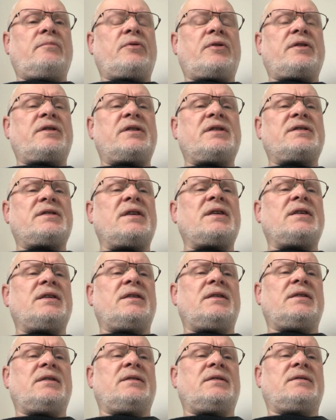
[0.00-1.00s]
but a
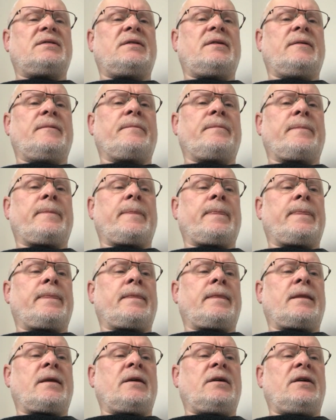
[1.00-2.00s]
disease.
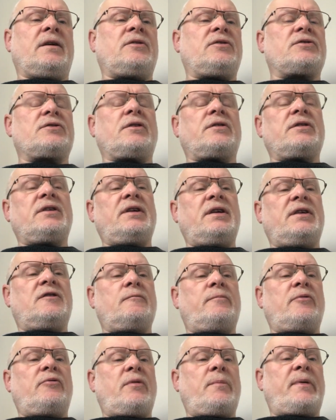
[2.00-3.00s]
It does not need
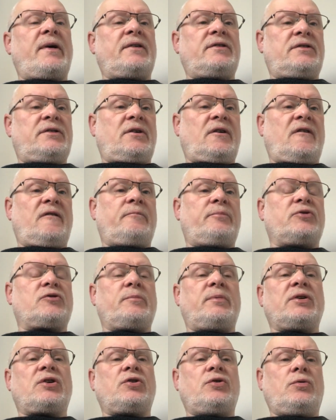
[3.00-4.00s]
to be repented of, but
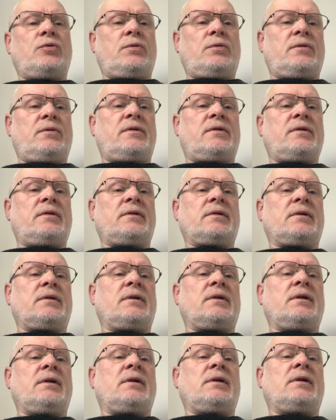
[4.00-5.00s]
to be cured.
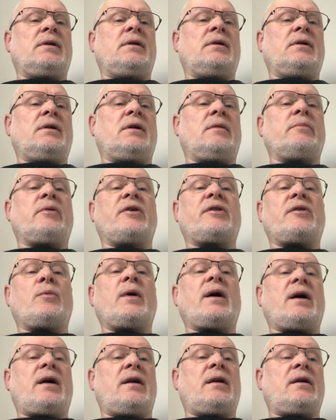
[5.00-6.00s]
And by the
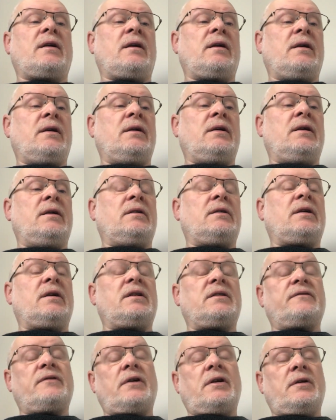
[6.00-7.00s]
way,
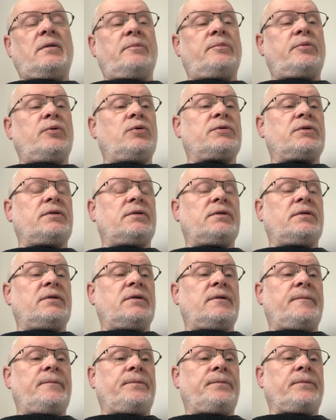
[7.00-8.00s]
that is very important.
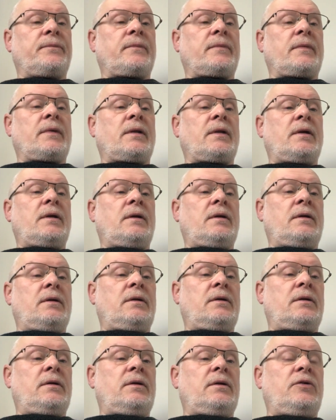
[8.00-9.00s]

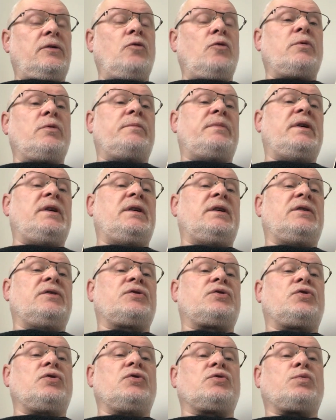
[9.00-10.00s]
Human
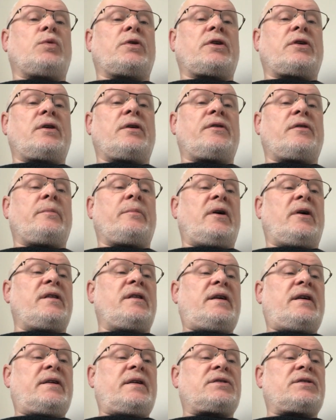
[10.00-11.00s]
beings judge one another by
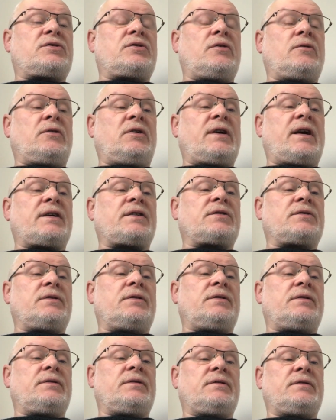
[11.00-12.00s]
their external actions.